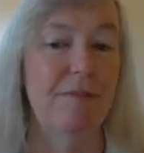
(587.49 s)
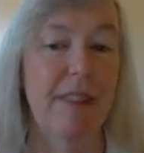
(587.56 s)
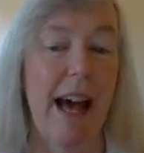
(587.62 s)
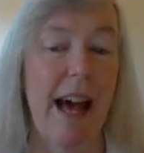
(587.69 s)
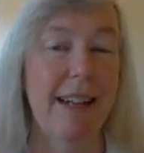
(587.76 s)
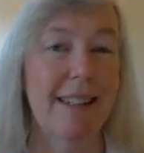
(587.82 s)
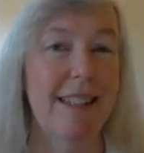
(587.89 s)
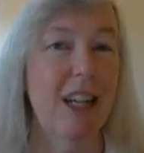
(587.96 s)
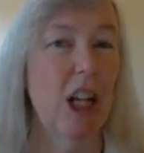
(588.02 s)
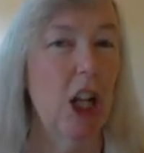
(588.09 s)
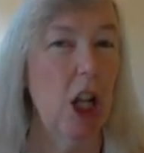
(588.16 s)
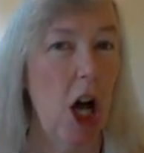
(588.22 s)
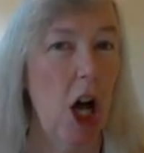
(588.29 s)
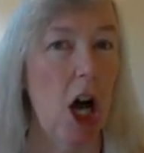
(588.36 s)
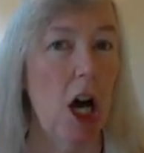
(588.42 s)
That
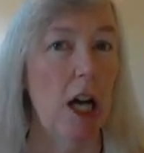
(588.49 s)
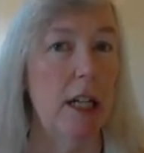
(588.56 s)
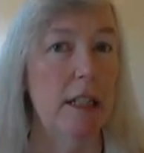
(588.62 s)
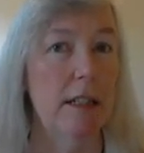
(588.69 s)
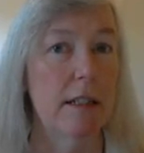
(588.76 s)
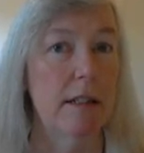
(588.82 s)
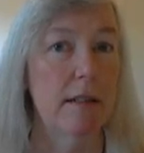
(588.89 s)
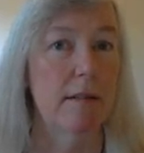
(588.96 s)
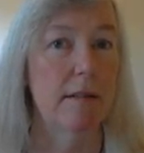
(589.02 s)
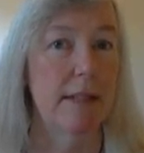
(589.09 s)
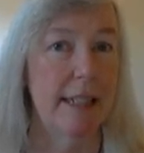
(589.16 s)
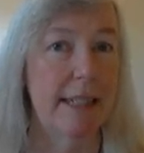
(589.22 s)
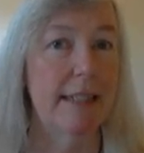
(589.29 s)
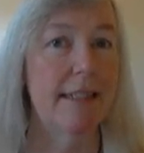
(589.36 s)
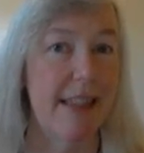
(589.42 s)
clause
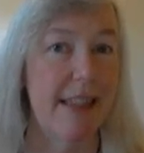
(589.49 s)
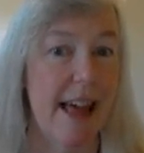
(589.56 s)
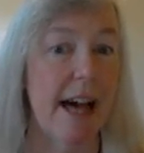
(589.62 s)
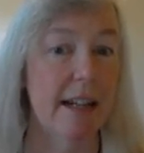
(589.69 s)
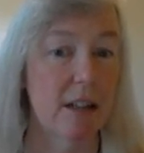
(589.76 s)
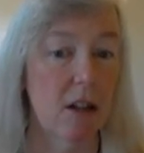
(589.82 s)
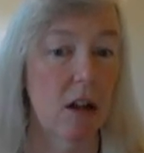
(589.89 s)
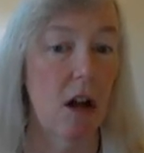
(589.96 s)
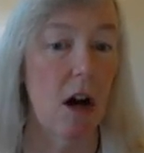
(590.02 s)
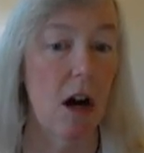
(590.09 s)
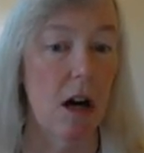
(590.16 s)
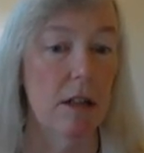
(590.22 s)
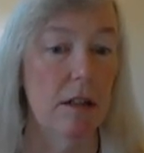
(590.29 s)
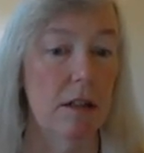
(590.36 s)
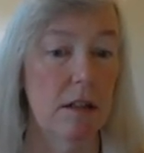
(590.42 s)
is that
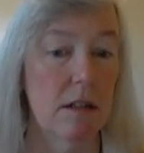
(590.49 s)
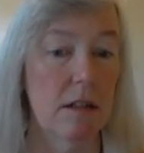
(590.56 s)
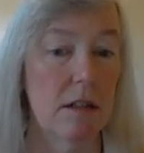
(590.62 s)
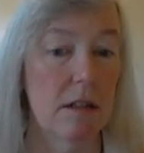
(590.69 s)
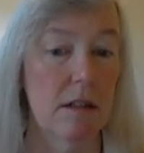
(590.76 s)
clause.